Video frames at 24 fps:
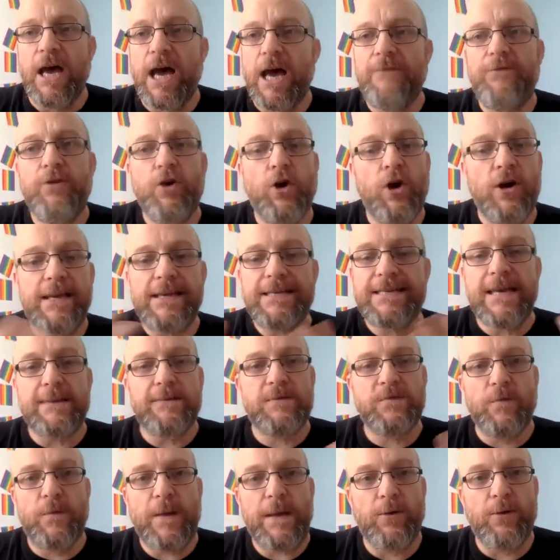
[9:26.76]
Have you got any tips
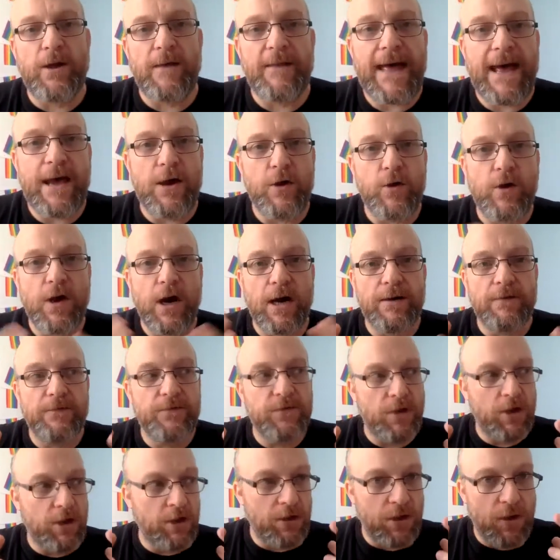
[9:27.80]
for people like that
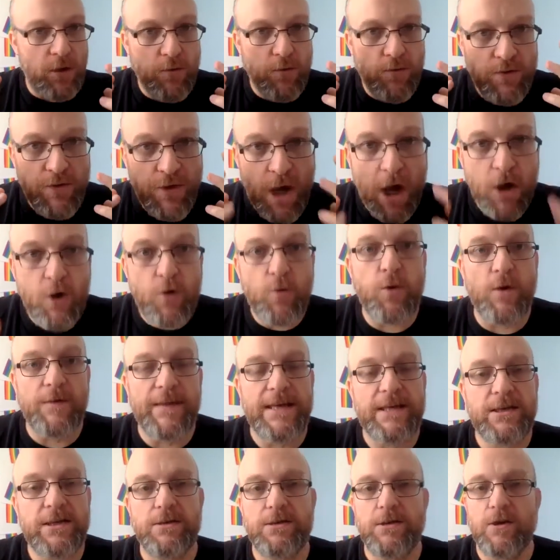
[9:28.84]
who know what they
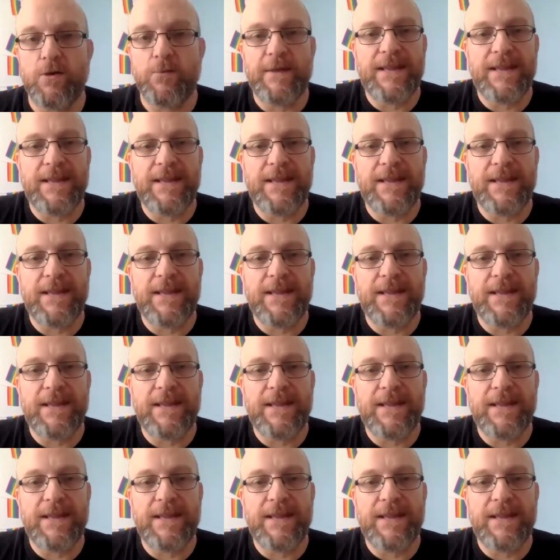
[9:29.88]
should do,